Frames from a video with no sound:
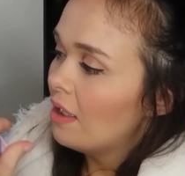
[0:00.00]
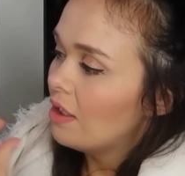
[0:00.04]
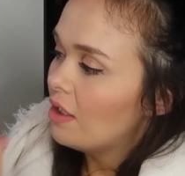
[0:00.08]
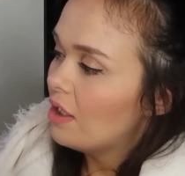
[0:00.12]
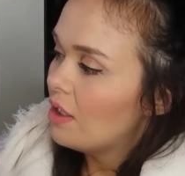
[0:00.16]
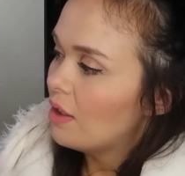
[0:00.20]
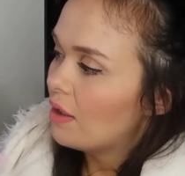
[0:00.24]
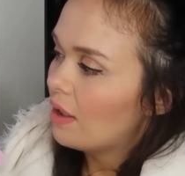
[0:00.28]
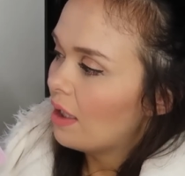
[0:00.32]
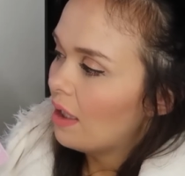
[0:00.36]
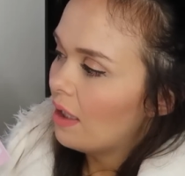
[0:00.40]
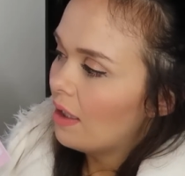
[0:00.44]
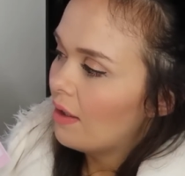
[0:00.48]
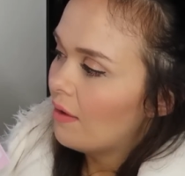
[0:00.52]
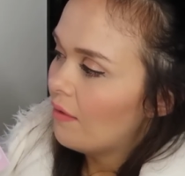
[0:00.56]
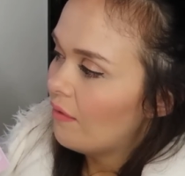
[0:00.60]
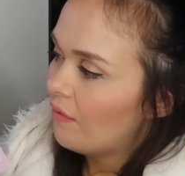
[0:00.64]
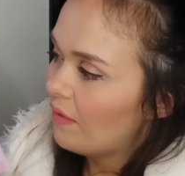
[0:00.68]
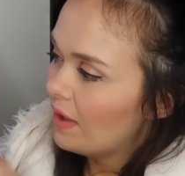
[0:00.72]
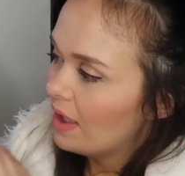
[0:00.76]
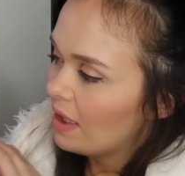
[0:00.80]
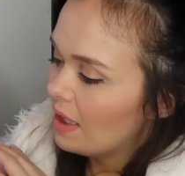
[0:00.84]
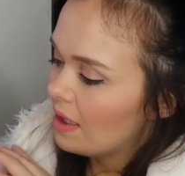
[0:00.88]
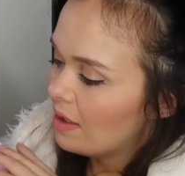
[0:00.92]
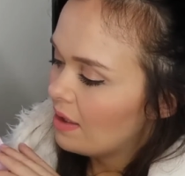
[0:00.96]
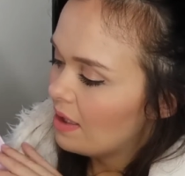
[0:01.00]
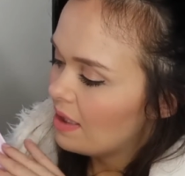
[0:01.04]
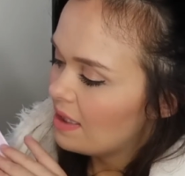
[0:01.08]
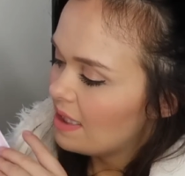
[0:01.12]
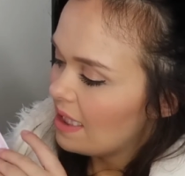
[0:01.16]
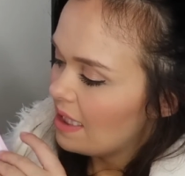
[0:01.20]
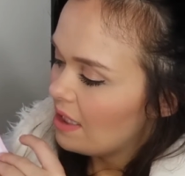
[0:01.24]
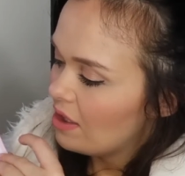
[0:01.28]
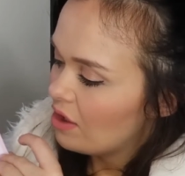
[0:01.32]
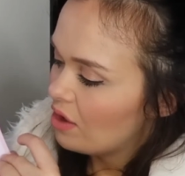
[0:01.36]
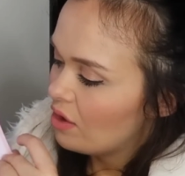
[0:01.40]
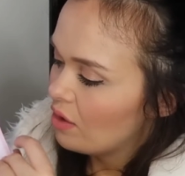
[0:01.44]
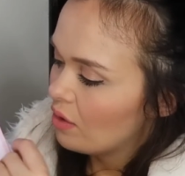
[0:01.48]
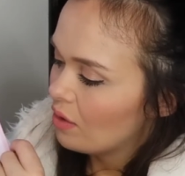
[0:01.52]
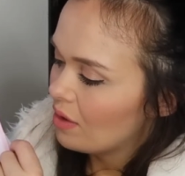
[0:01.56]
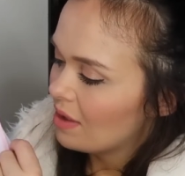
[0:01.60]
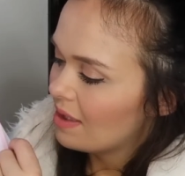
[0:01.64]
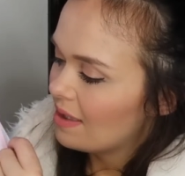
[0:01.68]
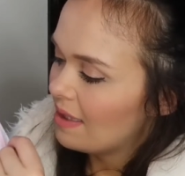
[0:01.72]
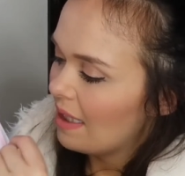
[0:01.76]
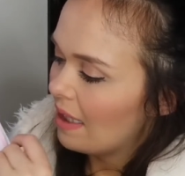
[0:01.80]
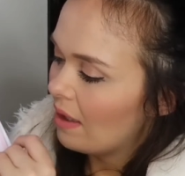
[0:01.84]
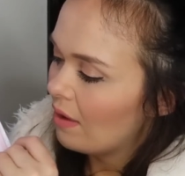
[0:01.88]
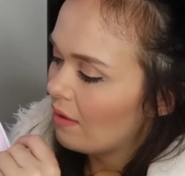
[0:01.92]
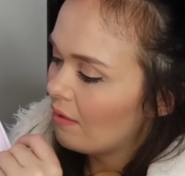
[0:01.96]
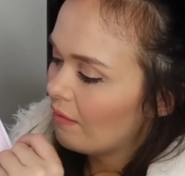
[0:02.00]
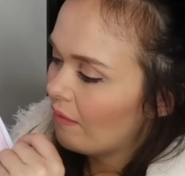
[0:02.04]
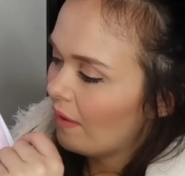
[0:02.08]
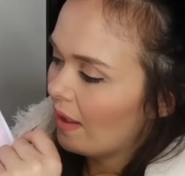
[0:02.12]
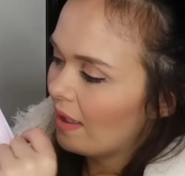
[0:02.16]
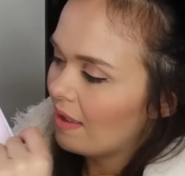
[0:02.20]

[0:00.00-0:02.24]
you can fill in the dates yourself